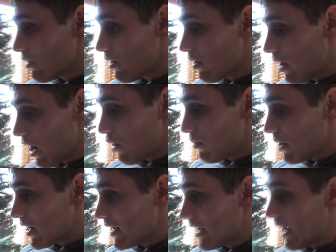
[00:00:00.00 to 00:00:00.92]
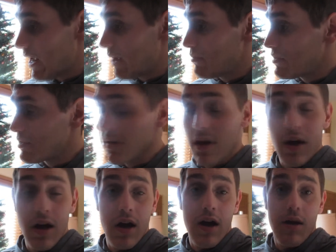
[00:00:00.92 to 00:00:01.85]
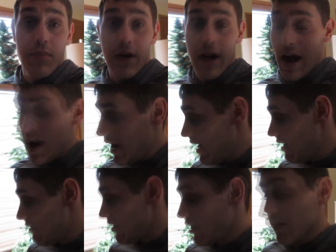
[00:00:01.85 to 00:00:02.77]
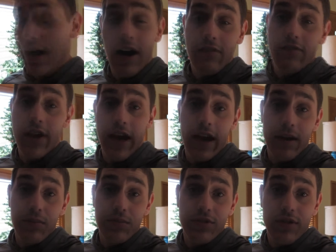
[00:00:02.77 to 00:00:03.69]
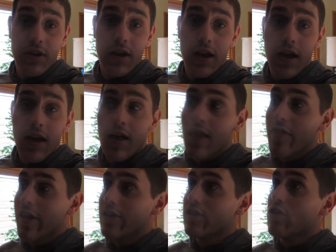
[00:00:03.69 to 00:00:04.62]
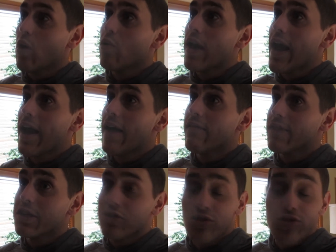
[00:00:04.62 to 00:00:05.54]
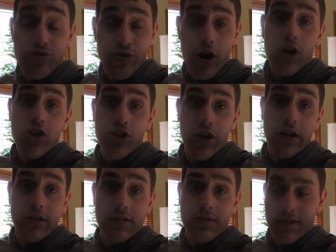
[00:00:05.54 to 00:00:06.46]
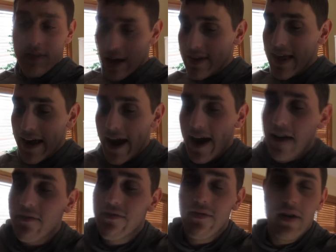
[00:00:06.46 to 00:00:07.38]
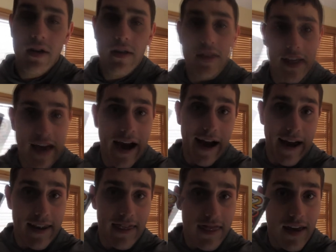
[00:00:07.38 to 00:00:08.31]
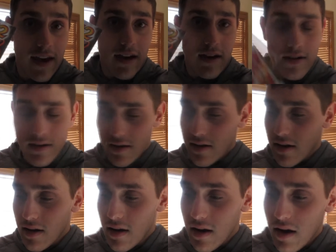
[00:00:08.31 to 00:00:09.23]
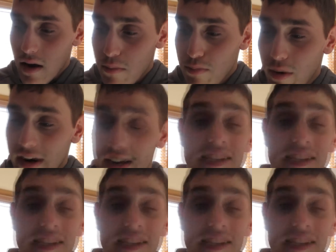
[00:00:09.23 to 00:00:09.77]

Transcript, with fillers: don't know how many games but I have a lot of games that don't have instructions like they have the guide thing but